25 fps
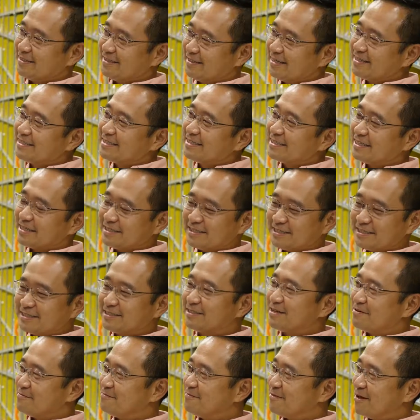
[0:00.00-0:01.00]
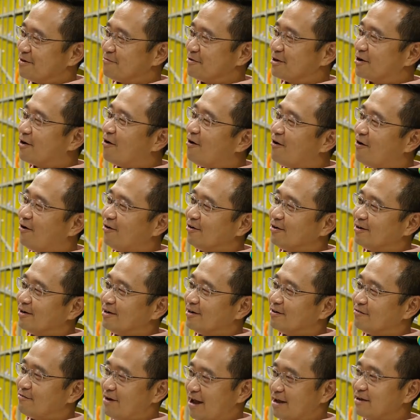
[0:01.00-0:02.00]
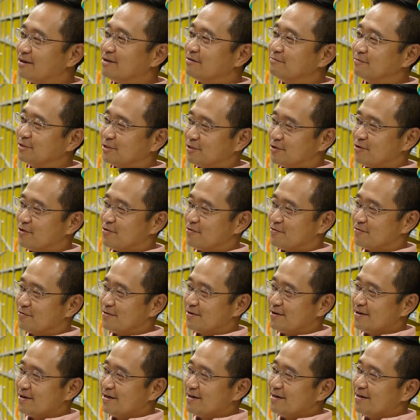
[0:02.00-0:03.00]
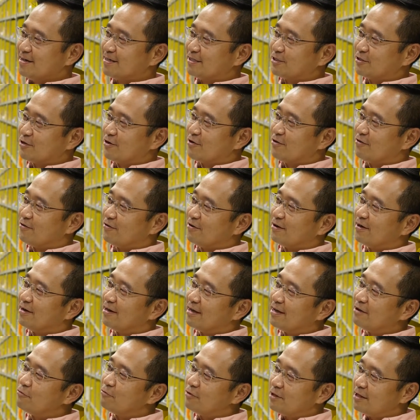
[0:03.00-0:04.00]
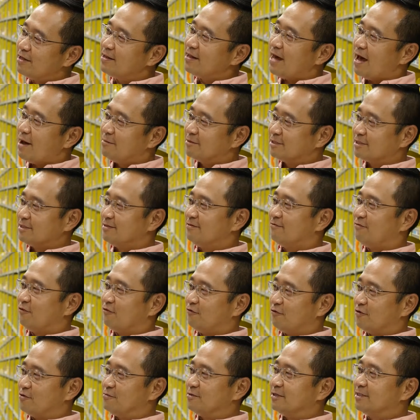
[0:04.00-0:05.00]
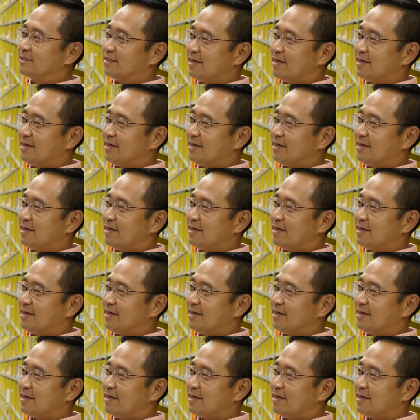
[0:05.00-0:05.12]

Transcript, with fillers: This is a system that we call a Random Store. Okay. So within Amazon Fulfillment